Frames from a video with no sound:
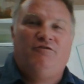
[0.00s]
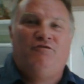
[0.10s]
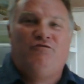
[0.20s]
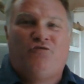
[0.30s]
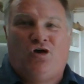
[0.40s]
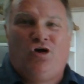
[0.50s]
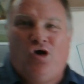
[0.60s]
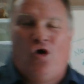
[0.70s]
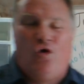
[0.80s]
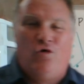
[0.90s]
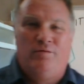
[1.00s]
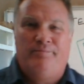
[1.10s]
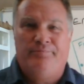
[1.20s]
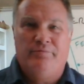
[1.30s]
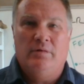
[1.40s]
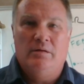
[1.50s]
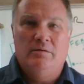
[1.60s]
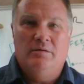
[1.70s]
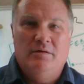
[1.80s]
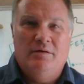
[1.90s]
Virgo,
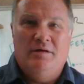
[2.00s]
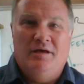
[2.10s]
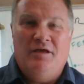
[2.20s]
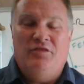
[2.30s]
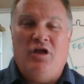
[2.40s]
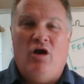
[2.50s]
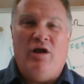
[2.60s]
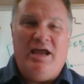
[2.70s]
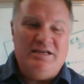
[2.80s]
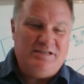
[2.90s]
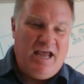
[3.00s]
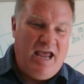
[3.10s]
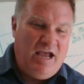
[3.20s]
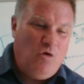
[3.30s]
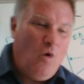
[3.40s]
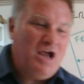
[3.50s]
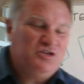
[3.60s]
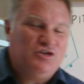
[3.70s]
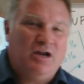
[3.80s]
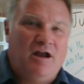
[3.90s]
there is a question